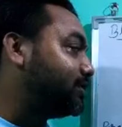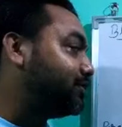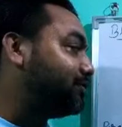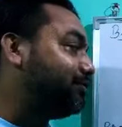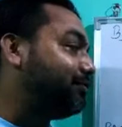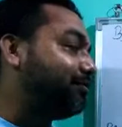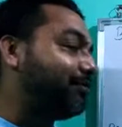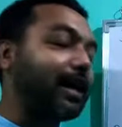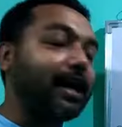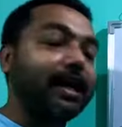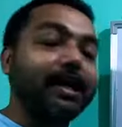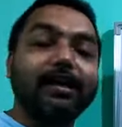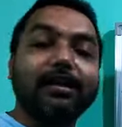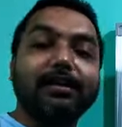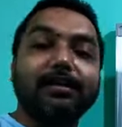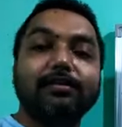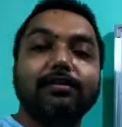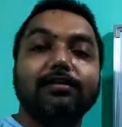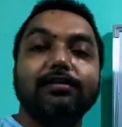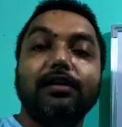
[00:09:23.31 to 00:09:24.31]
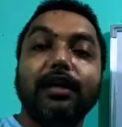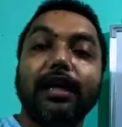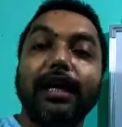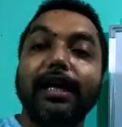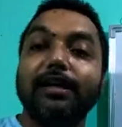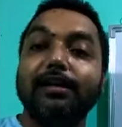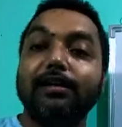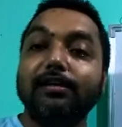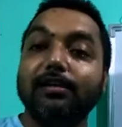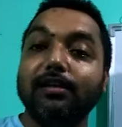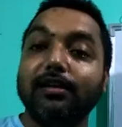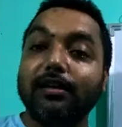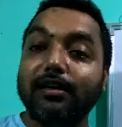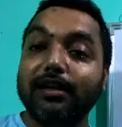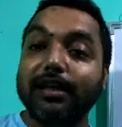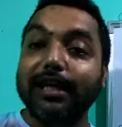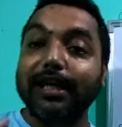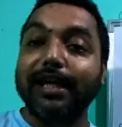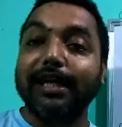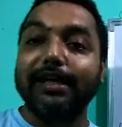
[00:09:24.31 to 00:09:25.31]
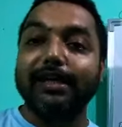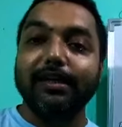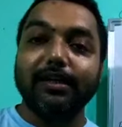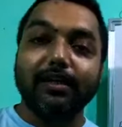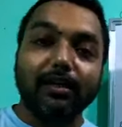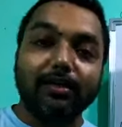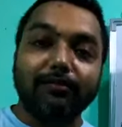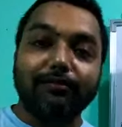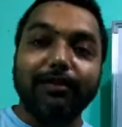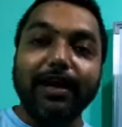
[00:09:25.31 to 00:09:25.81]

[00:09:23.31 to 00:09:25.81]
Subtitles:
is fine and clay.